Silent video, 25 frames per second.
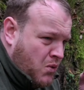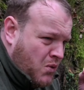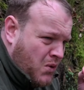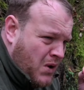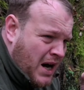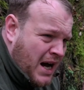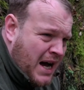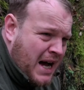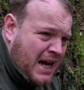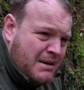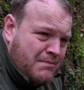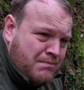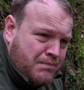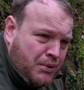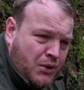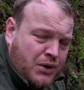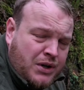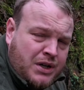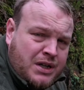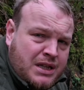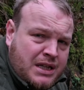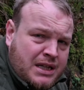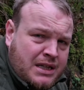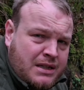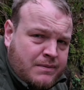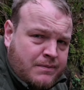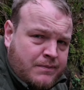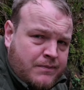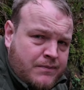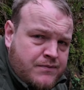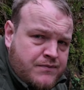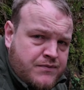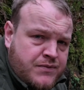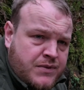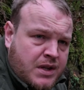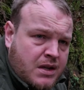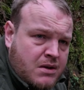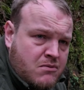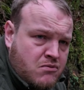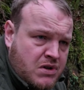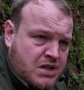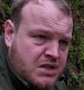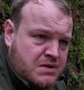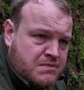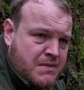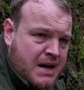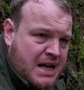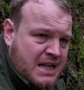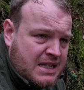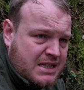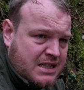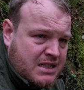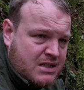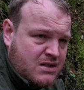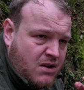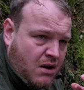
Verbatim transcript: quite boiling, which meant